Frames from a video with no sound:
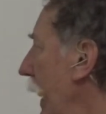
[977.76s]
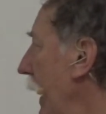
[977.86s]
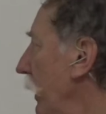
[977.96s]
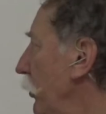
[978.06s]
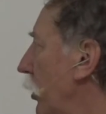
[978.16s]

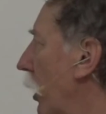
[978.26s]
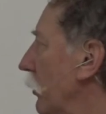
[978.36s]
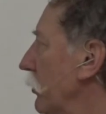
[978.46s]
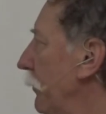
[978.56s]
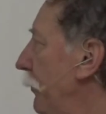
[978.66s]
aid
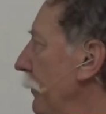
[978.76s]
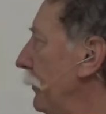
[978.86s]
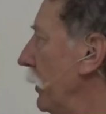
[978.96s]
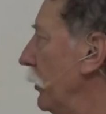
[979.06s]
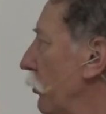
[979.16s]
Charles V
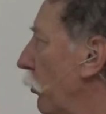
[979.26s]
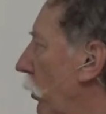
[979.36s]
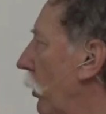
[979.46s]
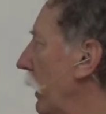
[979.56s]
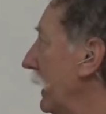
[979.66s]
in his
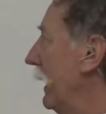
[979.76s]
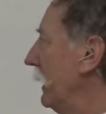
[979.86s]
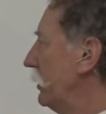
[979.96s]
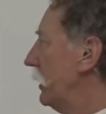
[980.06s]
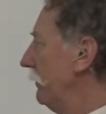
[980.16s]
war
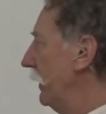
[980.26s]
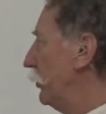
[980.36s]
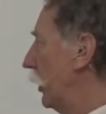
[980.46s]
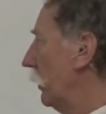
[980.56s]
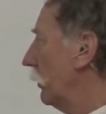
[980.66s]
against
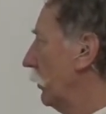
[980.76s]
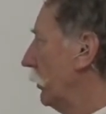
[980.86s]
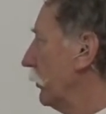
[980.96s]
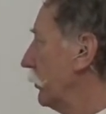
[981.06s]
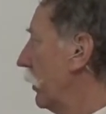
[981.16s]

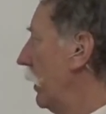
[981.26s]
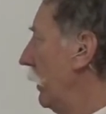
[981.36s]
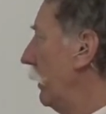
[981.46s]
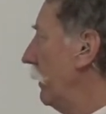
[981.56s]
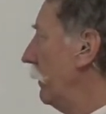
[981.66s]
evangelicals.
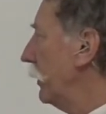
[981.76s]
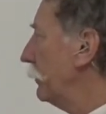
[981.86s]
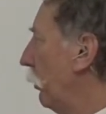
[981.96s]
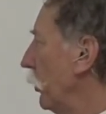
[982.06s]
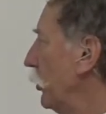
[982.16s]
This
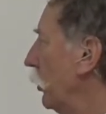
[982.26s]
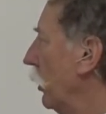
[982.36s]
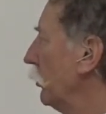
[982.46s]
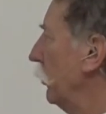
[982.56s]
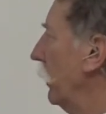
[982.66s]
portion also